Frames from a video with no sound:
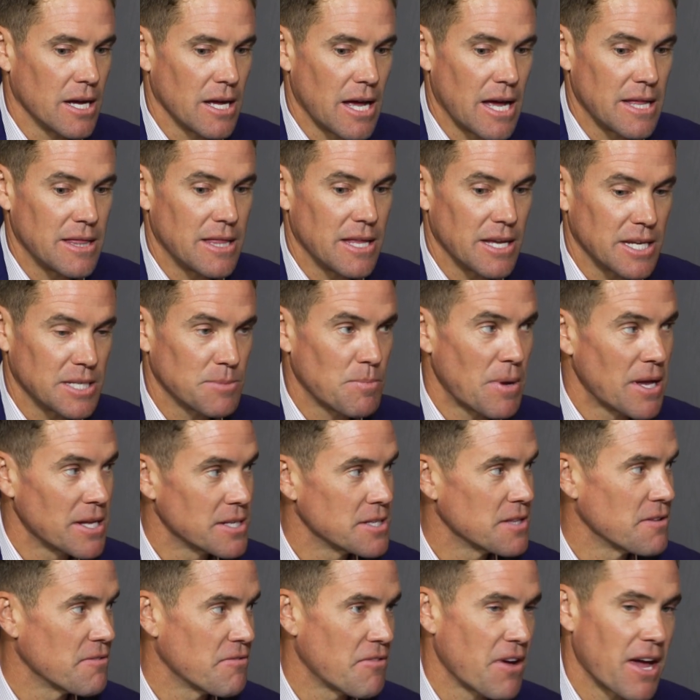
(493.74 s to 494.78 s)
at the
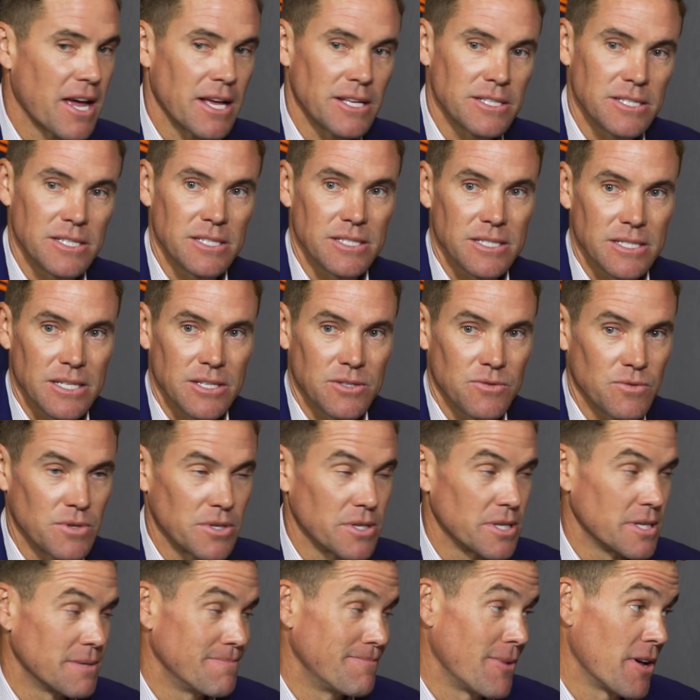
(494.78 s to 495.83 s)
expense of the fans is
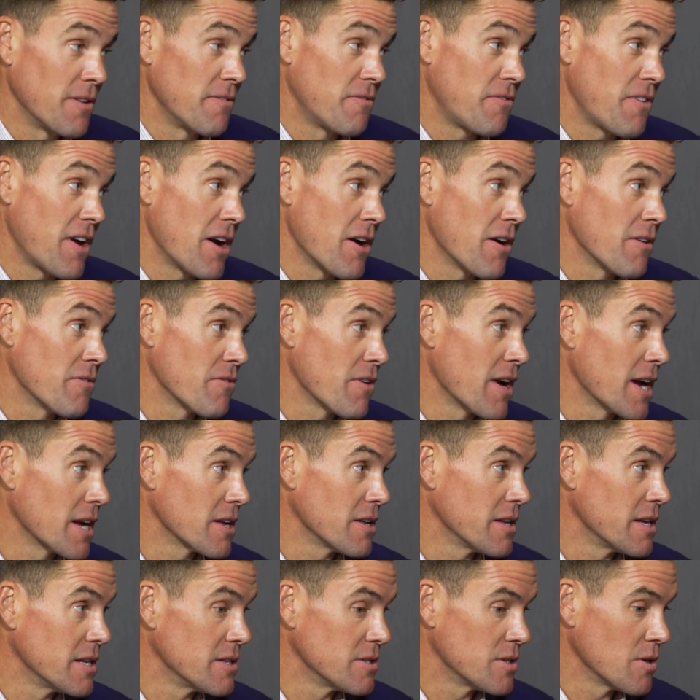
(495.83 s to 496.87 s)
really unfair,
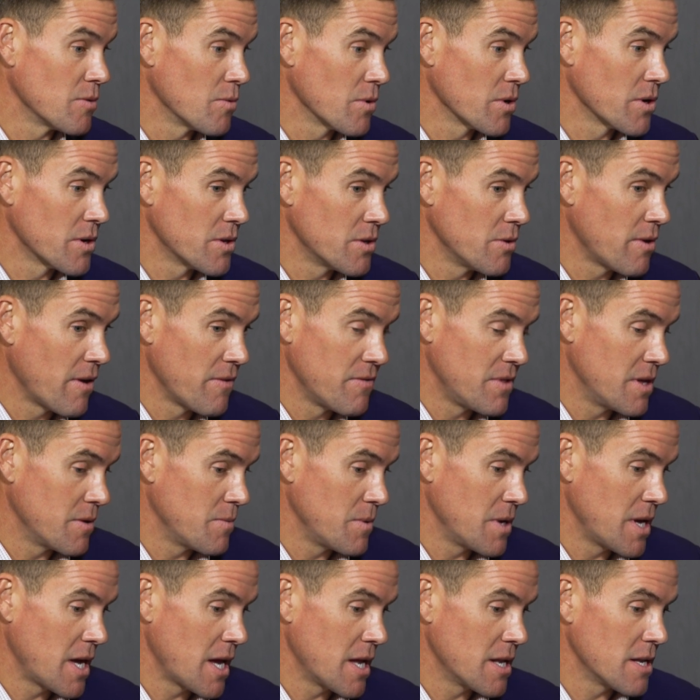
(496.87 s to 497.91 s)
frankly. And so we're going to do everything
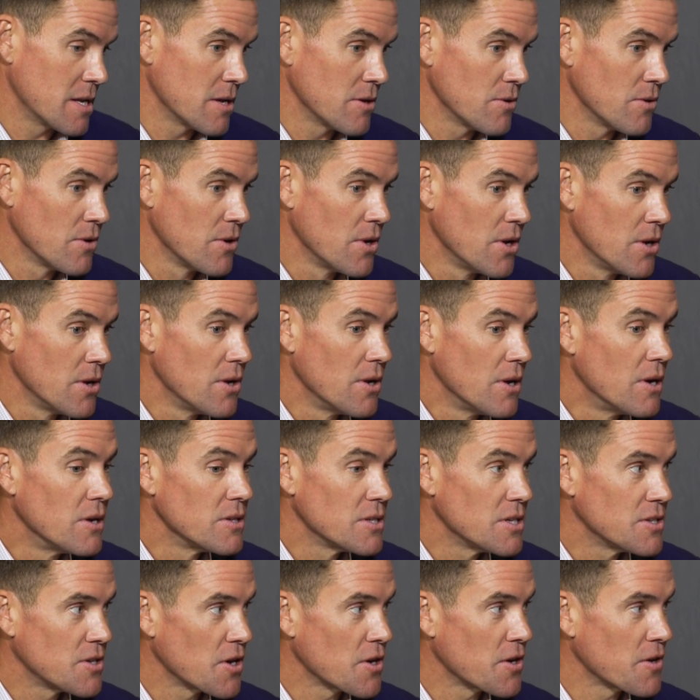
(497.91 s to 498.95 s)
we can to
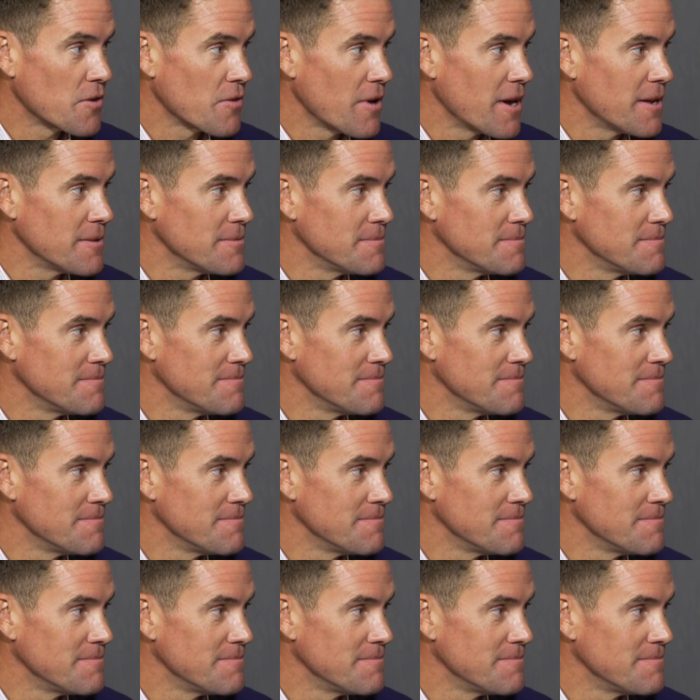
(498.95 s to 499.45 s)
turn it around.